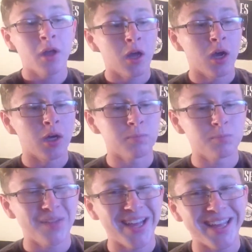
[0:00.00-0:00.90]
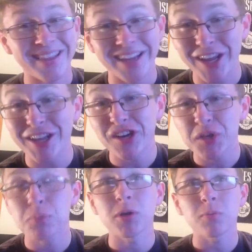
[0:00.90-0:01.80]
It
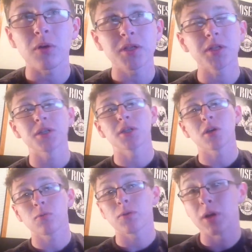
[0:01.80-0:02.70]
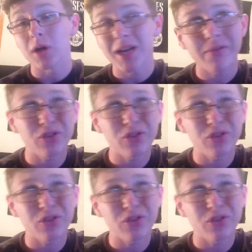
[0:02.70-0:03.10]
is pretty pricey itself. I have a